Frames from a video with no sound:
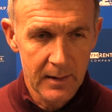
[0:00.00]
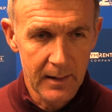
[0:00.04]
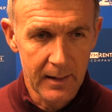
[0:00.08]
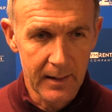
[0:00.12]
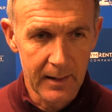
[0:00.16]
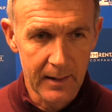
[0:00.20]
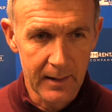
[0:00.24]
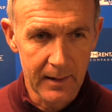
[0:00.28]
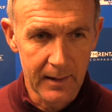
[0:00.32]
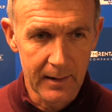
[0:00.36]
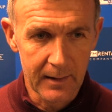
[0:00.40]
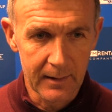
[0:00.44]

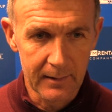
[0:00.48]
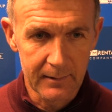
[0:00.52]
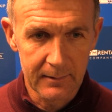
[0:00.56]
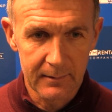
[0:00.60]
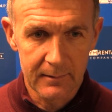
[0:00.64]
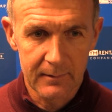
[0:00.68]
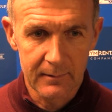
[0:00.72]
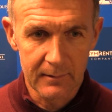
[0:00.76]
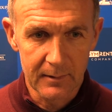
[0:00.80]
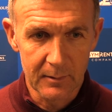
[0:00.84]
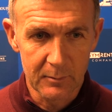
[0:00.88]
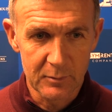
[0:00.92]
And
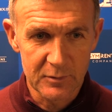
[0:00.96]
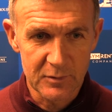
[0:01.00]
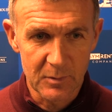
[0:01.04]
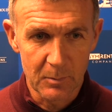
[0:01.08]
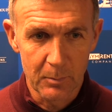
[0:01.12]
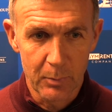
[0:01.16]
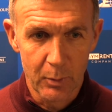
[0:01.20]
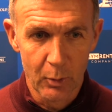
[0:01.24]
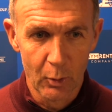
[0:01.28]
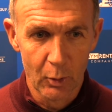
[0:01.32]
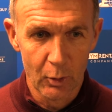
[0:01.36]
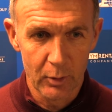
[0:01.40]
it was
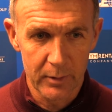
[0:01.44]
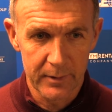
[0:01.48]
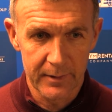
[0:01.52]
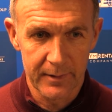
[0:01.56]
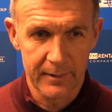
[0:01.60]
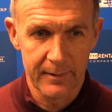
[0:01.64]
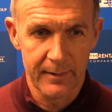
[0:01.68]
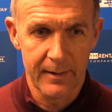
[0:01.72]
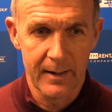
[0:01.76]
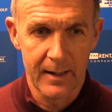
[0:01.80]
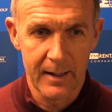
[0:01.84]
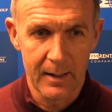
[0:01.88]

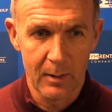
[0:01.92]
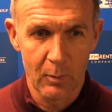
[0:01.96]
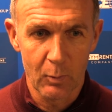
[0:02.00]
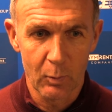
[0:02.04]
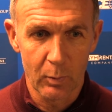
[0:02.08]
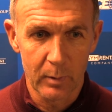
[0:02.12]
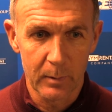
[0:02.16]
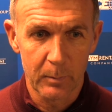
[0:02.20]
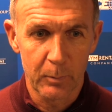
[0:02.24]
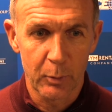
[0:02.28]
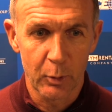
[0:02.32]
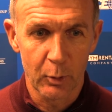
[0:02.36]
important
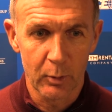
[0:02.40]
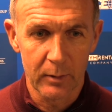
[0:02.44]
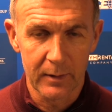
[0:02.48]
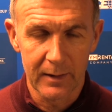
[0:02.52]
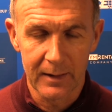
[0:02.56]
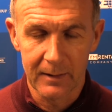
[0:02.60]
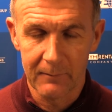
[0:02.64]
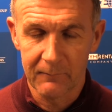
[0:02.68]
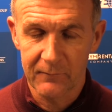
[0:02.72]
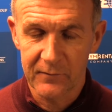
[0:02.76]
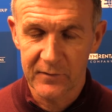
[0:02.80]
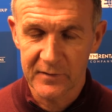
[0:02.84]
that we put
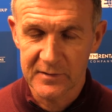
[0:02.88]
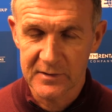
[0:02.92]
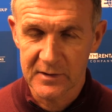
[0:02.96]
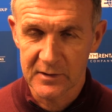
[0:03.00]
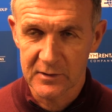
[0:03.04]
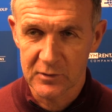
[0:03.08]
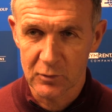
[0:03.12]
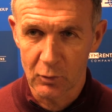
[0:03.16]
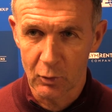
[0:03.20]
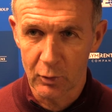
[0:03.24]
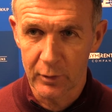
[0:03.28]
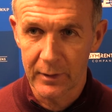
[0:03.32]
the
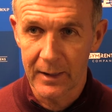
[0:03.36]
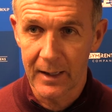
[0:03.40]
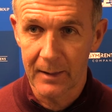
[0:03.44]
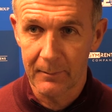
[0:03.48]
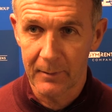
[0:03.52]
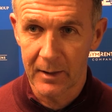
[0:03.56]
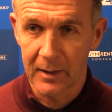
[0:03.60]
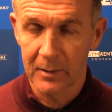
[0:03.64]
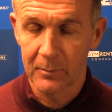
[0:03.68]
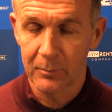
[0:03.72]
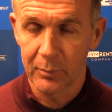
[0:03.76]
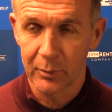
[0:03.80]
emphasis on
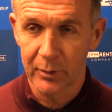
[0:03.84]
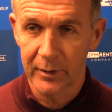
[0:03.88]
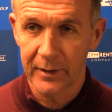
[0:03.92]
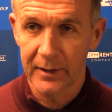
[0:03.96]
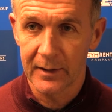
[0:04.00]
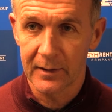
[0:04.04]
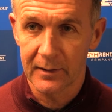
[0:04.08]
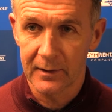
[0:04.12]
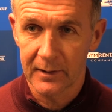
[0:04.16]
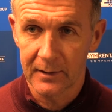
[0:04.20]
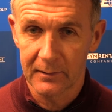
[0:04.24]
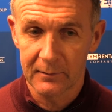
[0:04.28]
him and
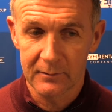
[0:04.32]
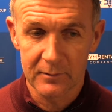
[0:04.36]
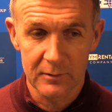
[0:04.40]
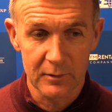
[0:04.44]
Blair,